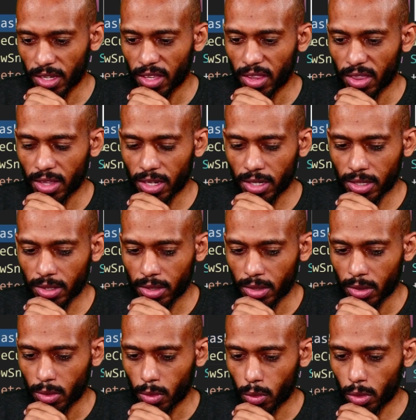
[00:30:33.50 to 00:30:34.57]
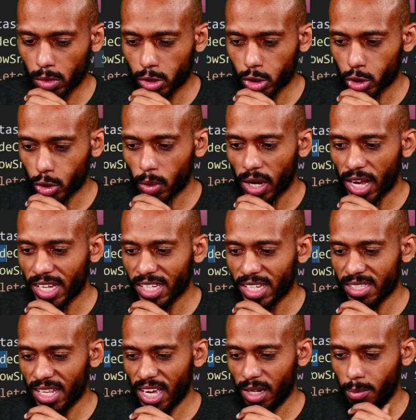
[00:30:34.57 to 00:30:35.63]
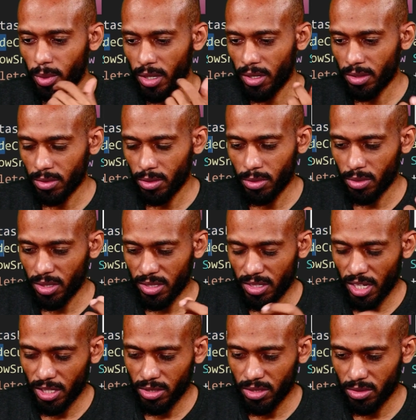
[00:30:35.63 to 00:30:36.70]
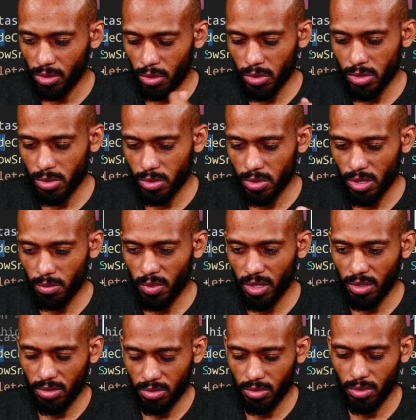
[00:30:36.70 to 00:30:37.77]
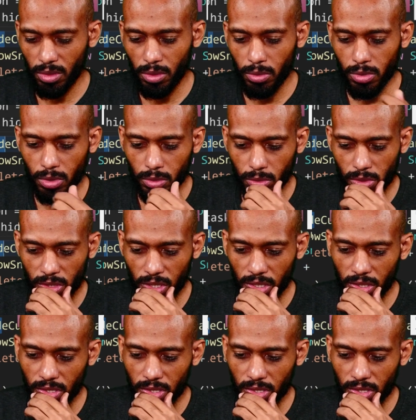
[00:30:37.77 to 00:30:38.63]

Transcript: Then we will show a snack bar or a toast, something to the user to see it,